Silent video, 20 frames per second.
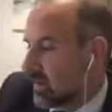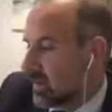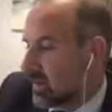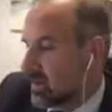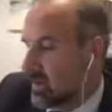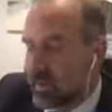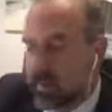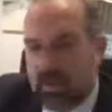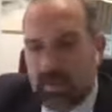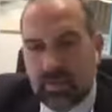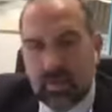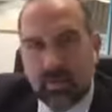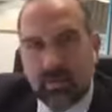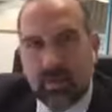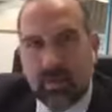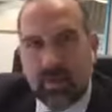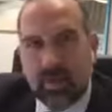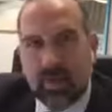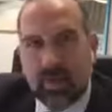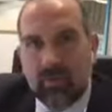This is
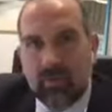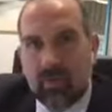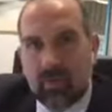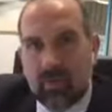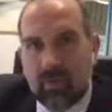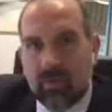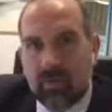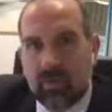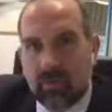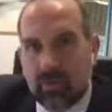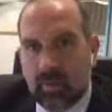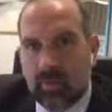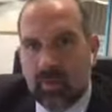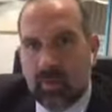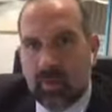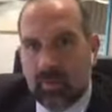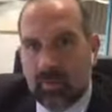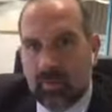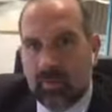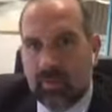something I hear a lot
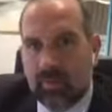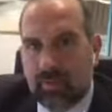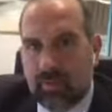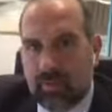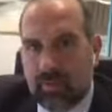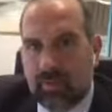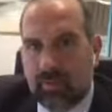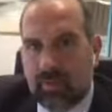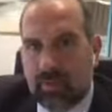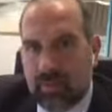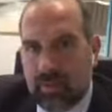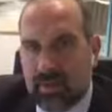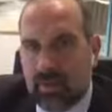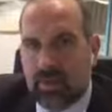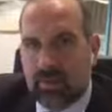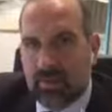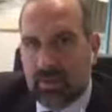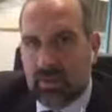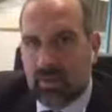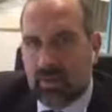about
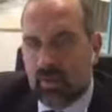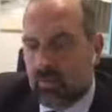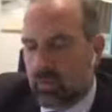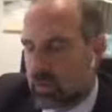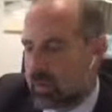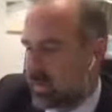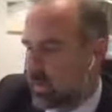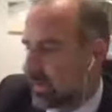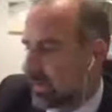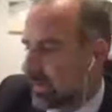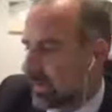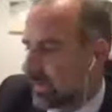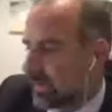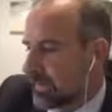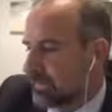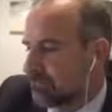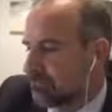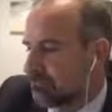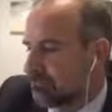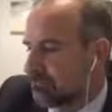cosmetic surgery,
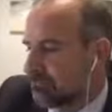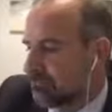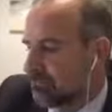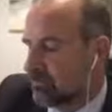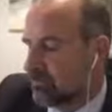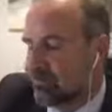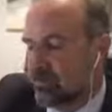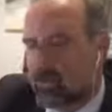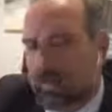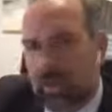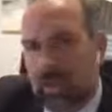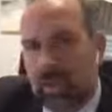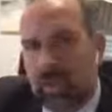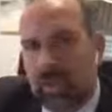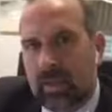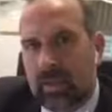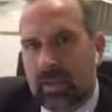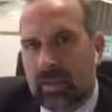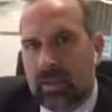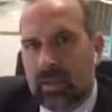
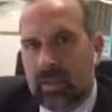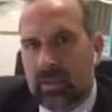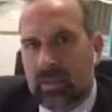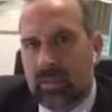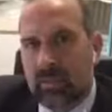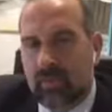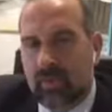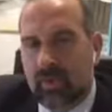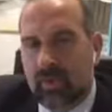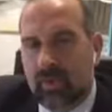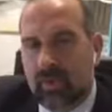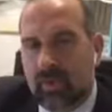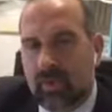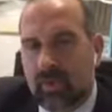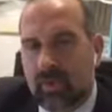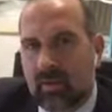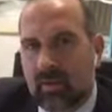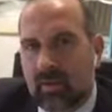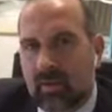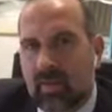and something
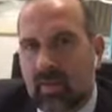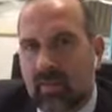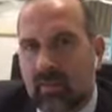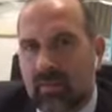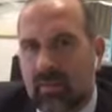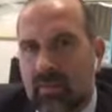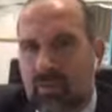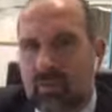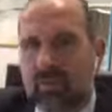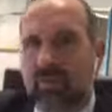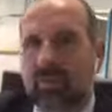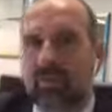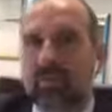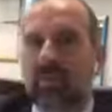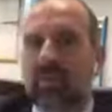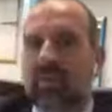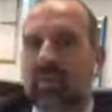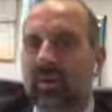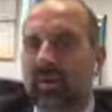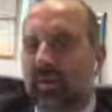I have to,
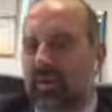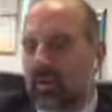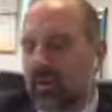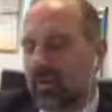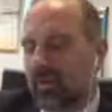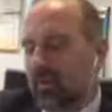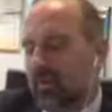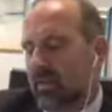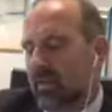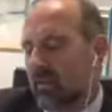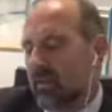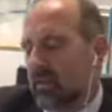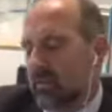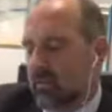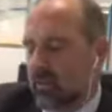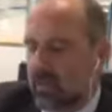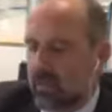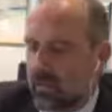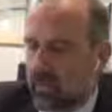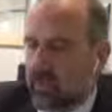
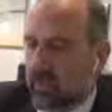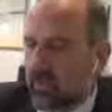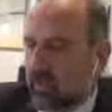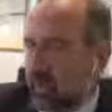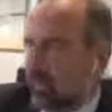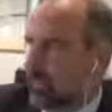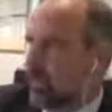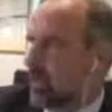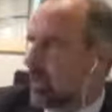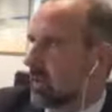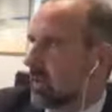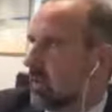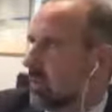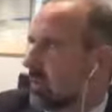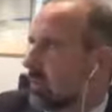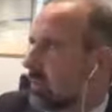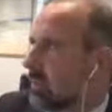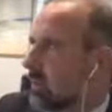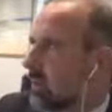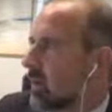well, I don't have to deal
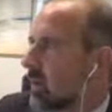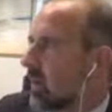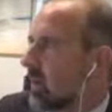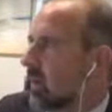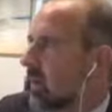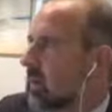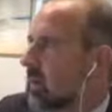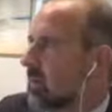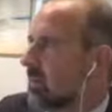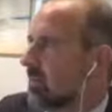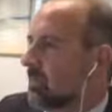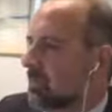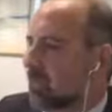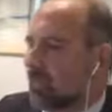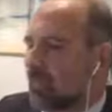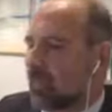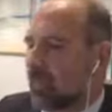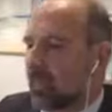with, but I